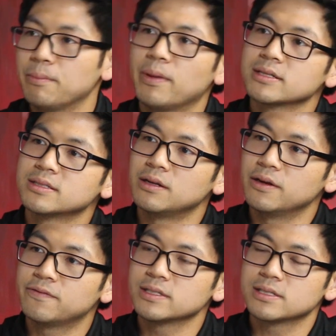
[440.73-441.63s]
impacts the
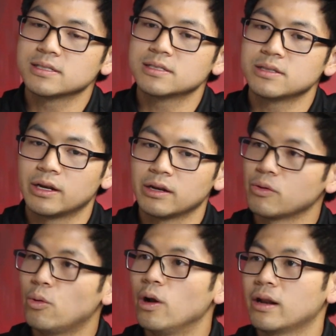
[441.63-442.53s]
differences and
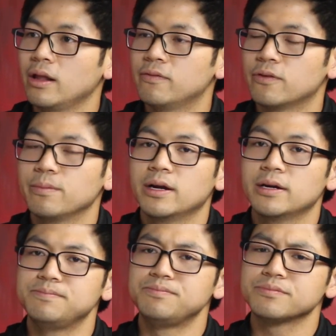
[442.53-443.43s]
quality from there
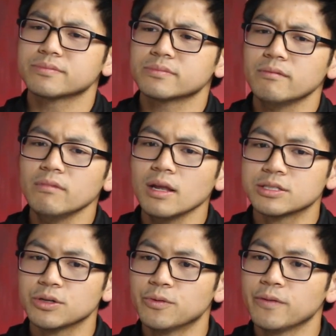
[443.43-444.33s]
wow
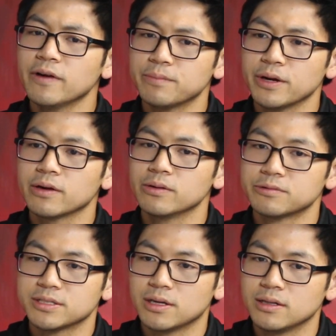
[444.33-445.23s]
so we find pretty cool
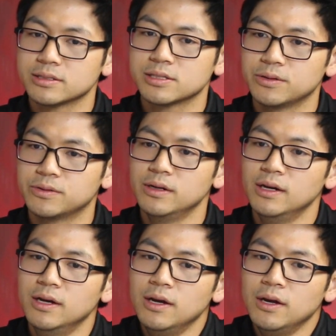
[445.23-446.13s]
results so
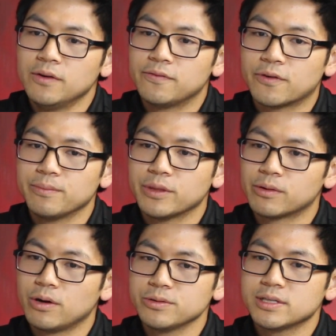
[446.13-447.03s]
from the
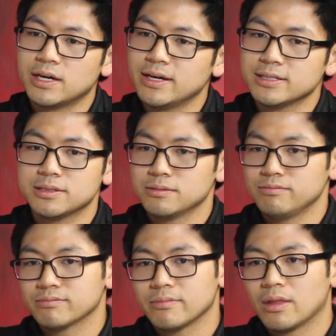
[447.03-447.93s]
row size
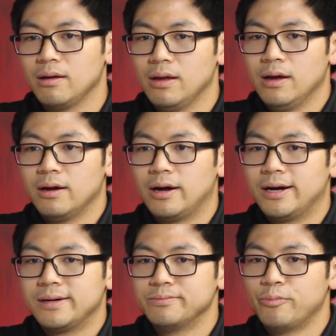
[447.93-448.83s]

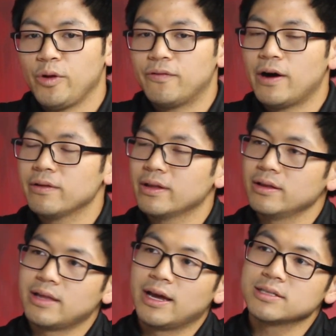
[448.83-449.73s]
um, we found that
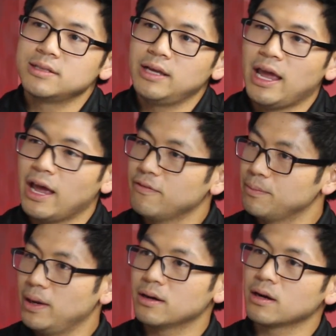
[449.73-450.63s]
it actually have a
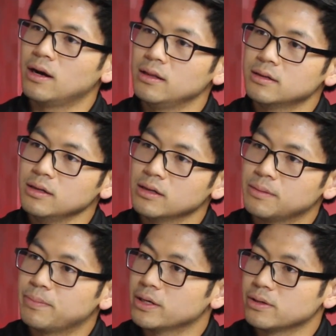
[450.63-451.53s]
better color
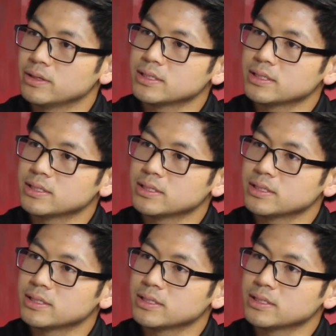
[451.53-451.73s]
compared to the